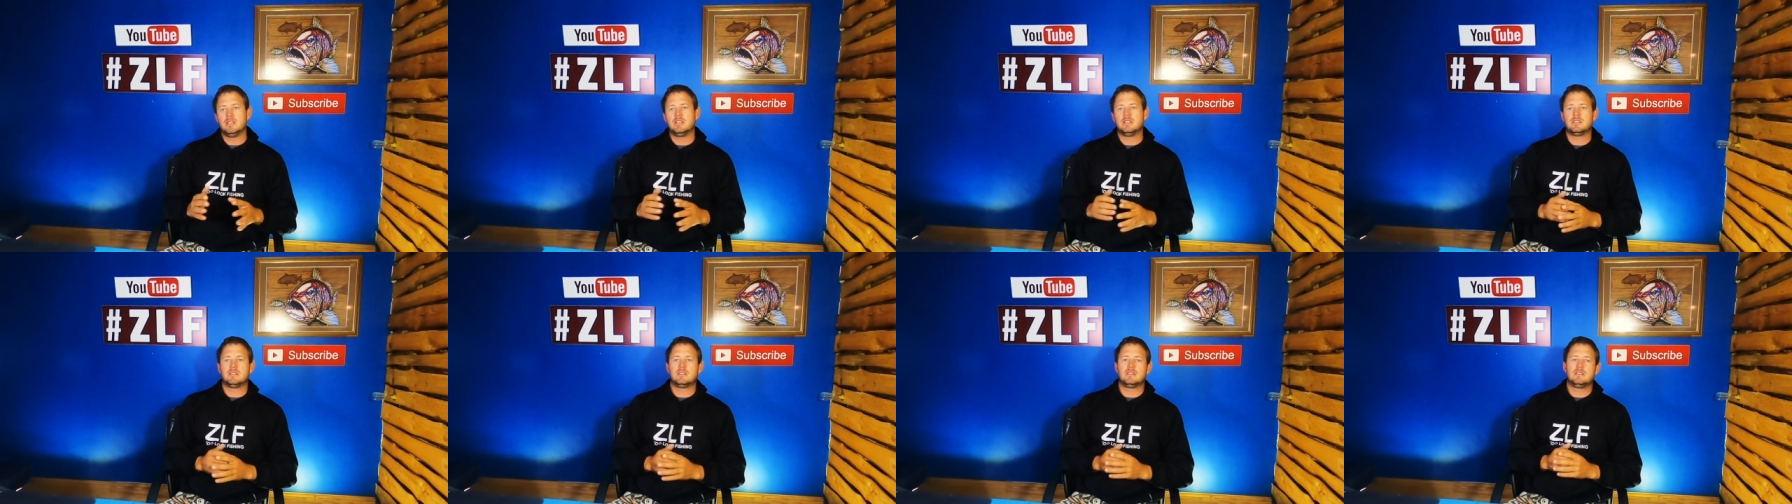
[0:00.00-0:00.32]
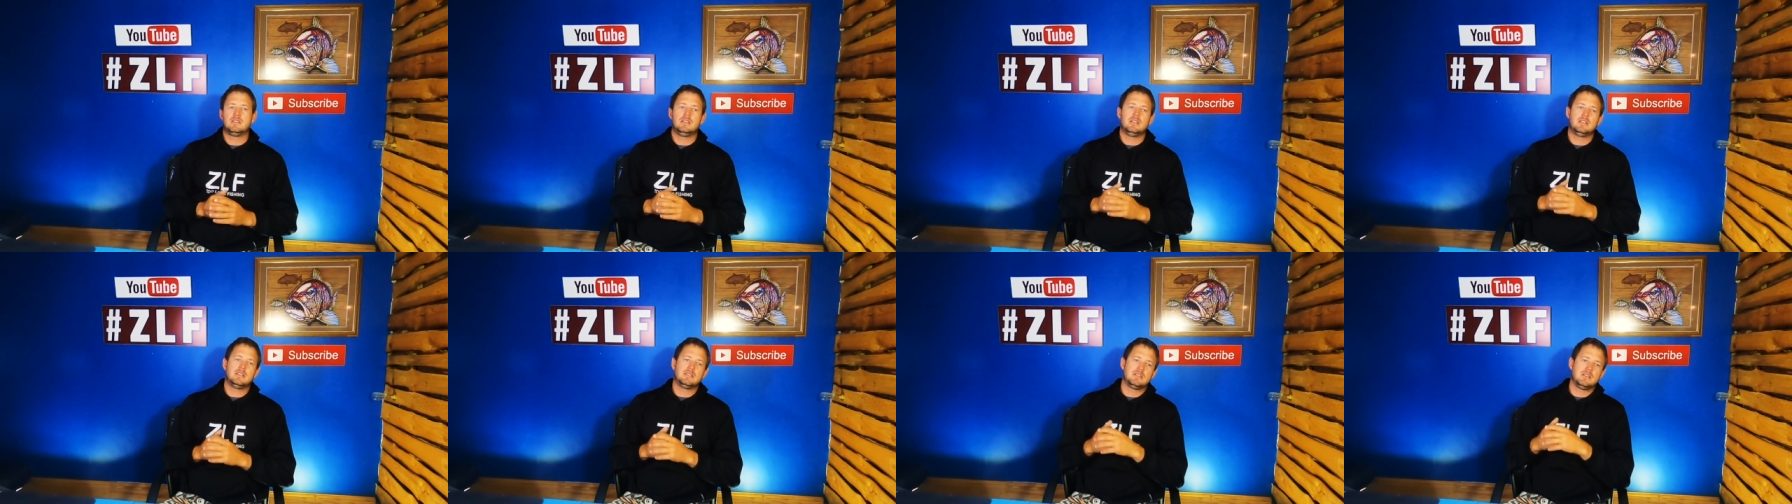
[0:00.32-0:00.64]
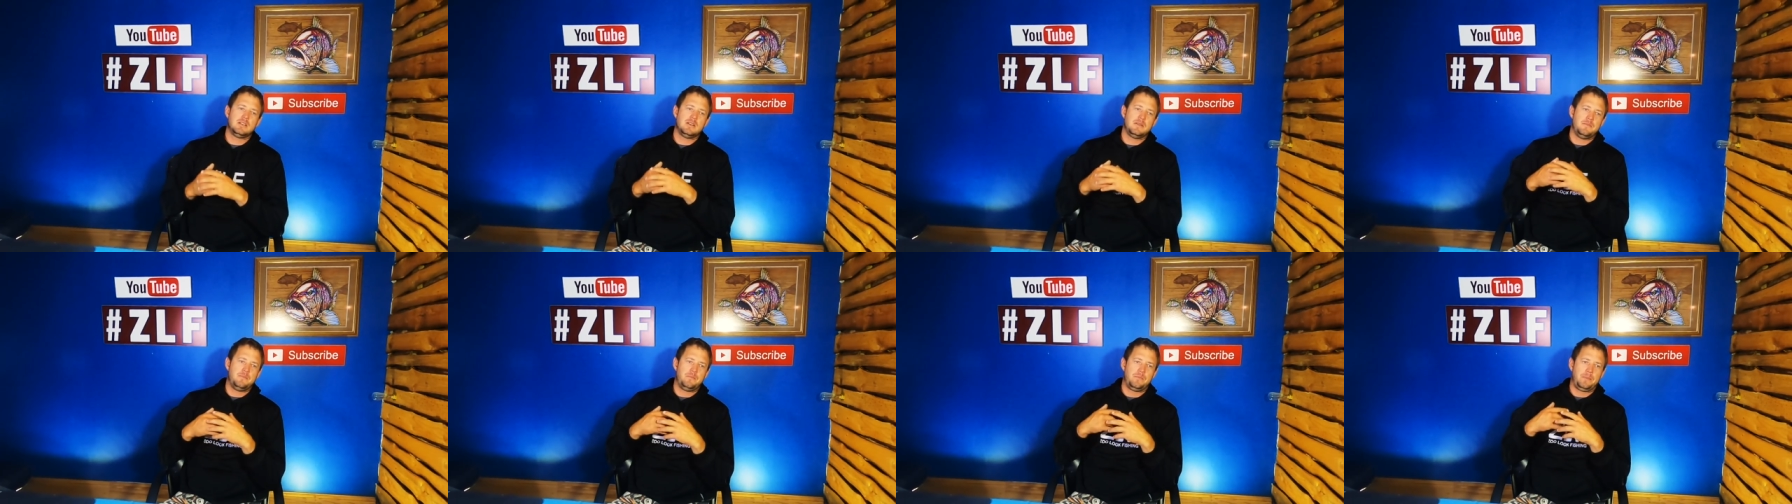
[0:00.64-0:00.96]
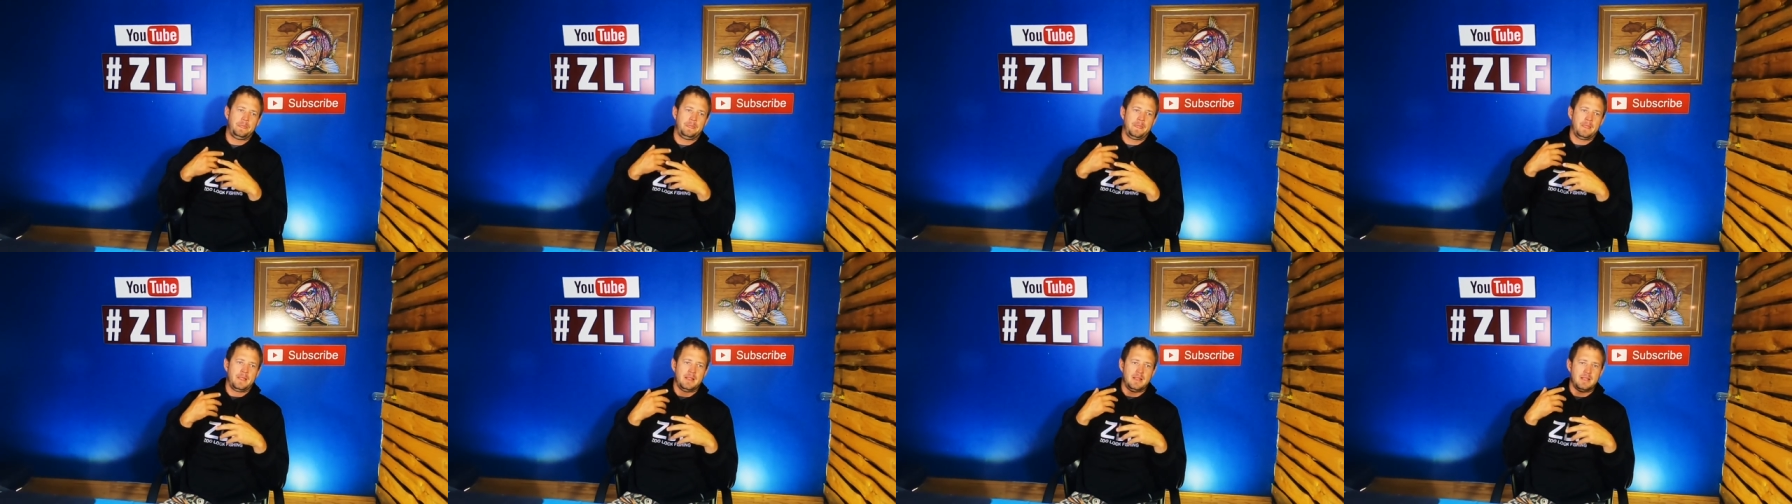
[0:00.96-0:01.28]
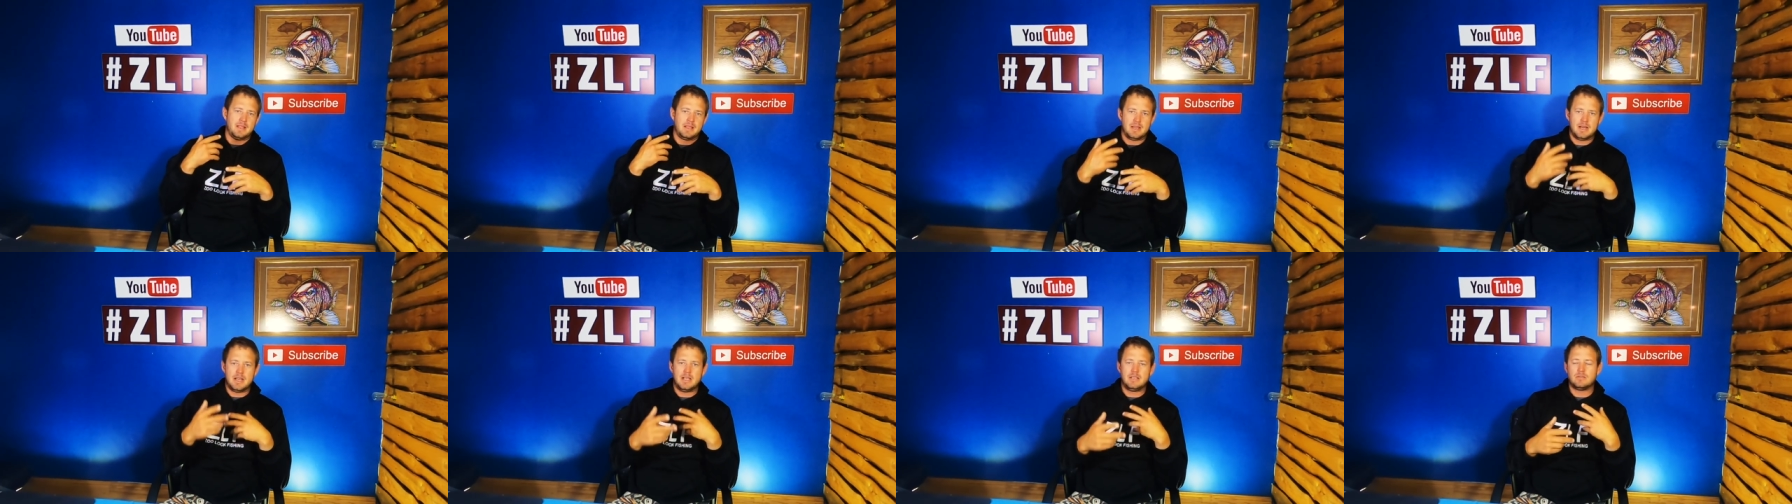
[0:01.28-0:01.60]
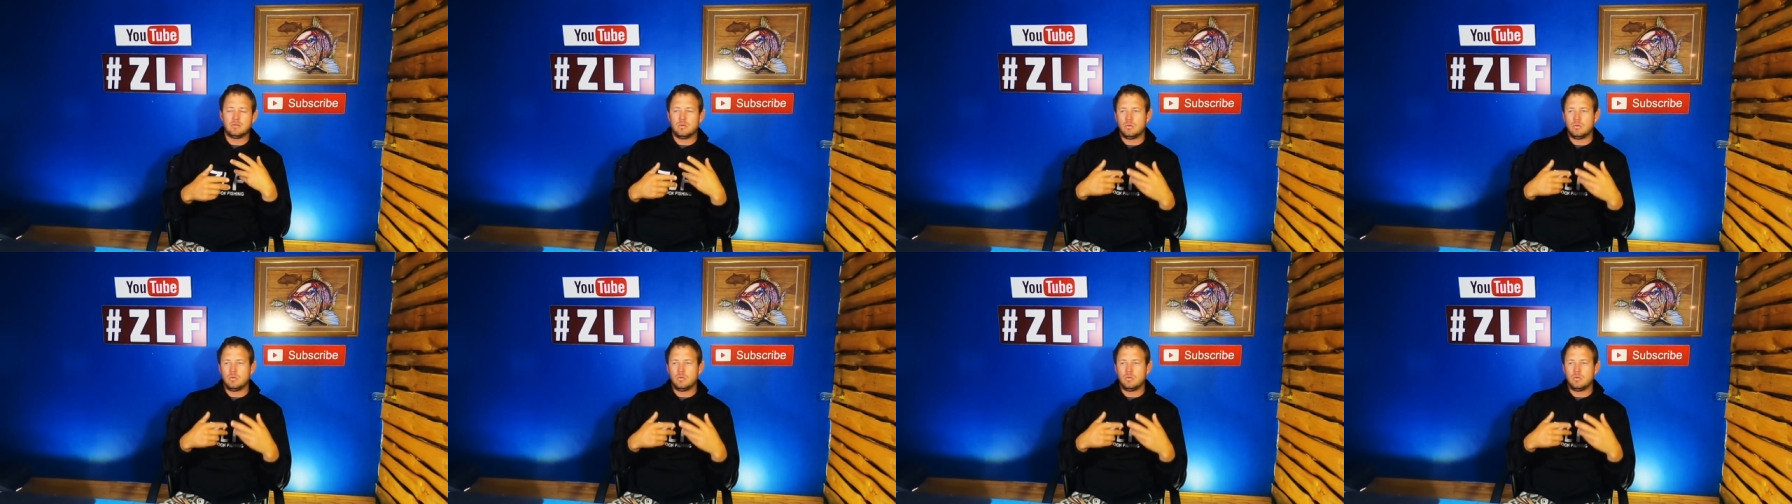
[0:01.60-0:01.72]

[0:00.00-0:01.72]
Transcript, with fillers: It is a, it is a great